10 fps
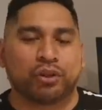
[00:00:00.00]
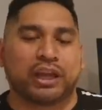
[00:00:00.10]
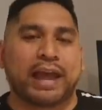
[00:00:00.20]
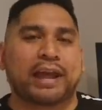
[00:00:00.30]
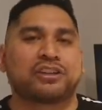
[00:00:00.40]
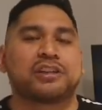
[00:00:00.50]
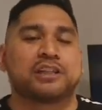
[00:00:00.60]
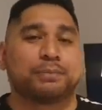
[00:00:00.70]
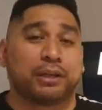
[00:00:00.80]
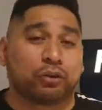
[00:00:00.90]
The action
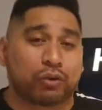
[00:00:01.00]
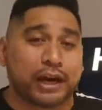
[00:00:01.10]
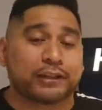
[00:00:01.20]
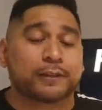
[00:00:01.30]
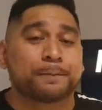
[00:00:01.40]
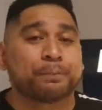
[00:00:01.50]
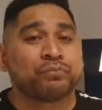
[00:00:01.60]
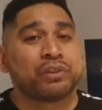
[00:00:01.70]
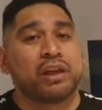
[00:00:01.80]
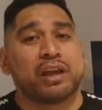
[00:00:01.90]
has been great,
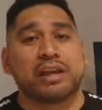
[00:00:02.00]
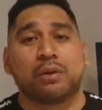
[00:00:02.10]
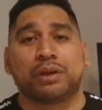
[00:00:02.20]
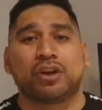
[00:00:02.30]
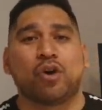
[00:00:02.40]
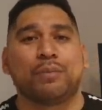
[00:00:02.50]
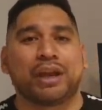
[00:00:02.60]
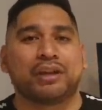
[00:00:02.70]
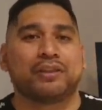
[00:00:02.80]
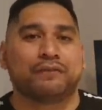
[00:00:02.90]
and now we
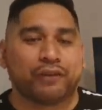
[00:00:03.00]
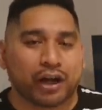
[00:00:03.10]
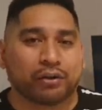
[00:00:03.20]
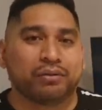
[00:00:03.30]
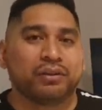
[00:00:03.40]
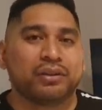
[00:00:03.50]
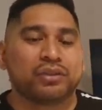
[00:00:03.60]
culminate in the final.